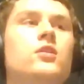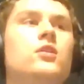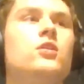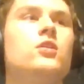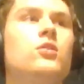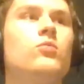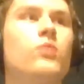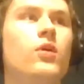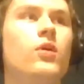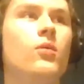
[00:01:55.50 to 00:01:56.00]

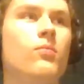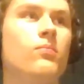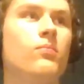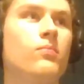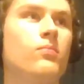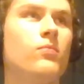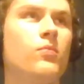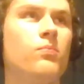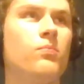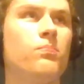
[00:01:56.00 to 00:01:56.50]
Well,
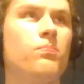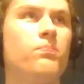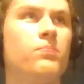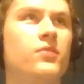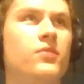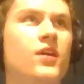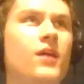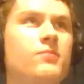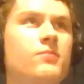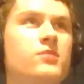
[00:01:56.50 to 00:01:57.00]

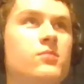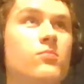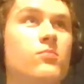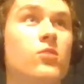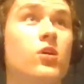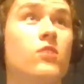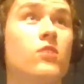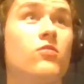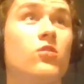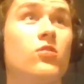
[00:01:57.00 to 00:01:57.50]
Captain
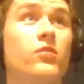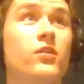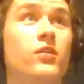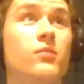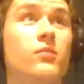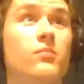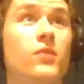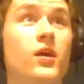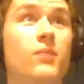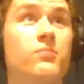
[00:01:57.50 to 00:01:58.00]
Marvel,
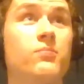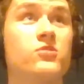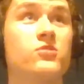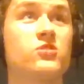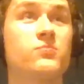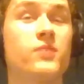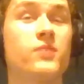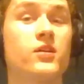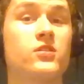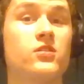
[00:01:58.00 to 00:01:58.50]
in my
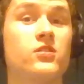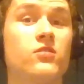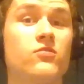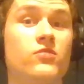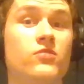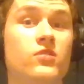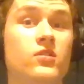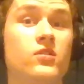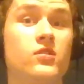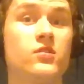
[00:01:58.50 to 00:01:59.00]
perspective,
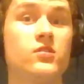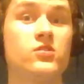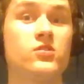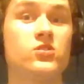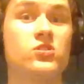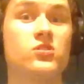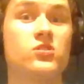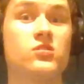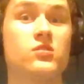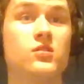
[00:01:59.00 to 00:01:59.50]

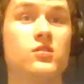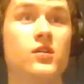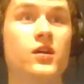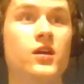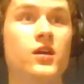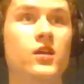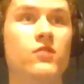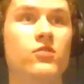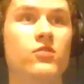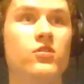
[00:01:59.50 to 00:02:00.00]
is
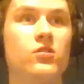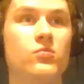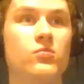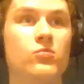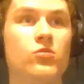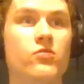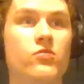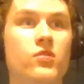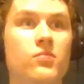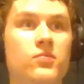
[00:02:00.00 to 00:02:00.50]
kind of a good
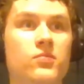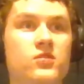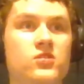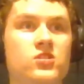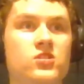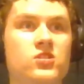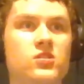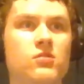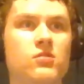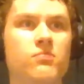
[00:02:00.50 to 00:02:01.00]
movie, but
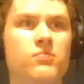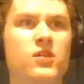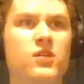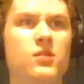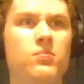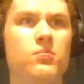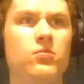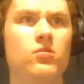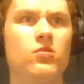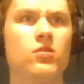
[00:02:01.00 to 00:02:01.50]
some
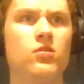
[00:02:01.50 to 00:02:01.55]
people